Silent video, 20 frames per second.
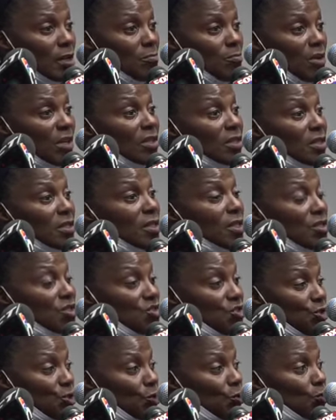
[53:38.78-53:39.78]
Because
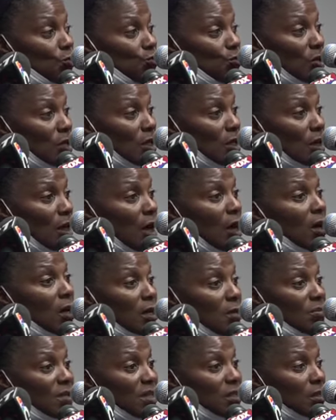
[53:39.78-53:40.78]
these children are
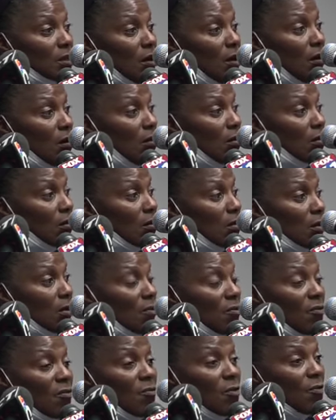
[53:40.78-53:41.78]
gonna be scarred
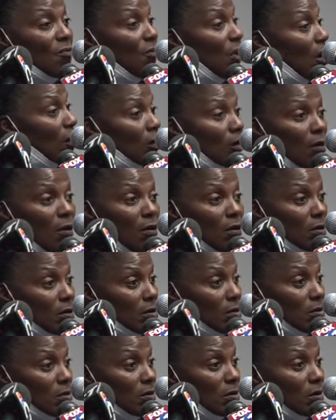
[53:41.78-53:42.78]
for far
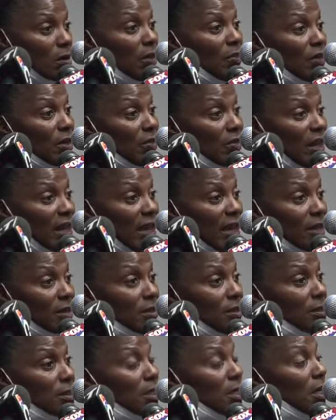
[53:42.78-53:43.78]
longer than that.
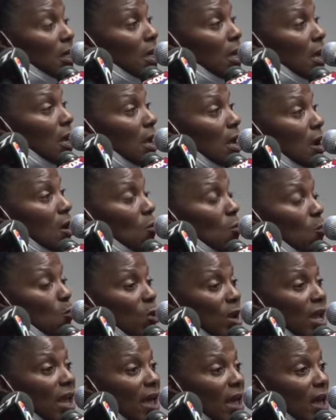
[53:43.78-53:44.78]

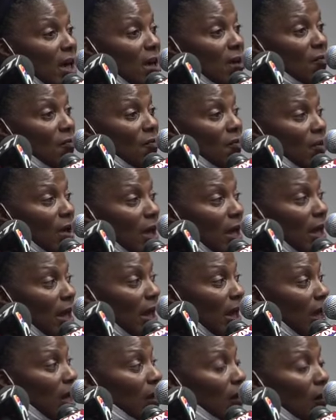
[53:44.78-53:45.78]
We have
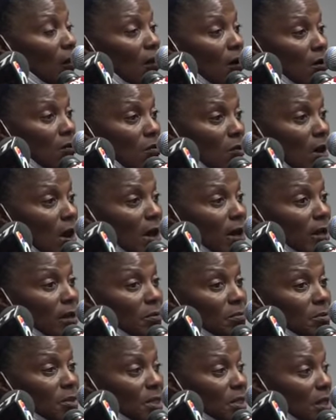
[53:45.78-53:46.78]
hate law
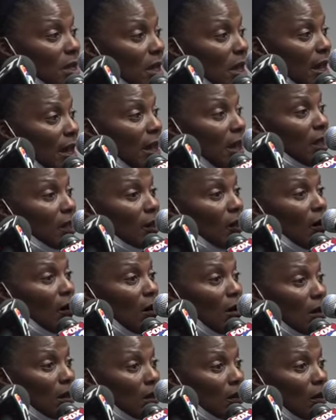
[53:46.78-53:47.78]
crimes, hate
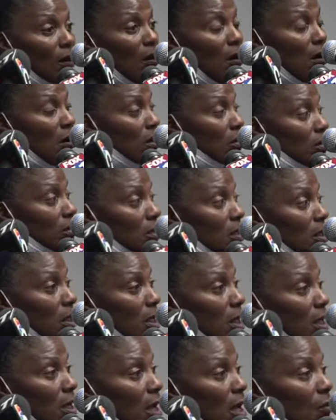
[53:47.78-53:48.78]
law laws.
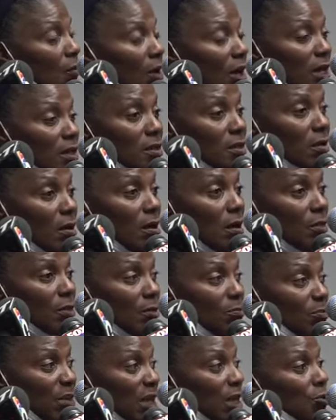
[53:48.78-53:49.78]
And when I saw the
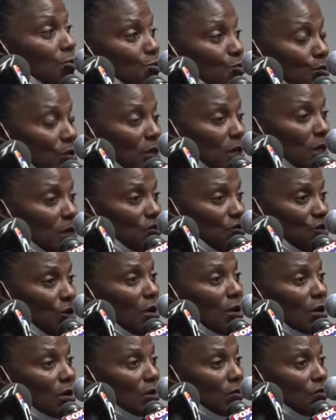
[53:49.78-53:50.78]
bigotry
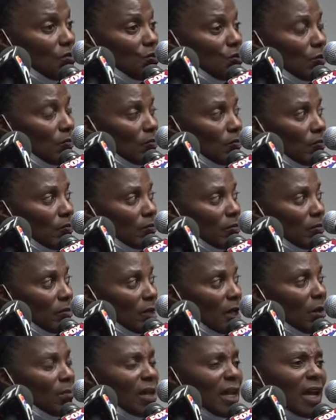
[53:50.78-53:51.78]
charge,
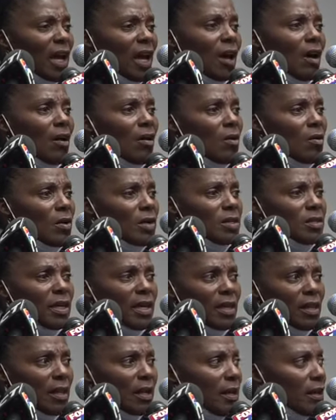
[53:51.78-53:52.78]
I'm like, how is
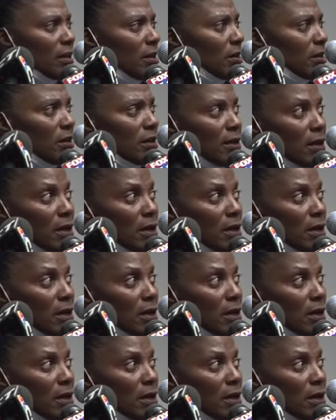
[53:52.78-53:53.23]
that like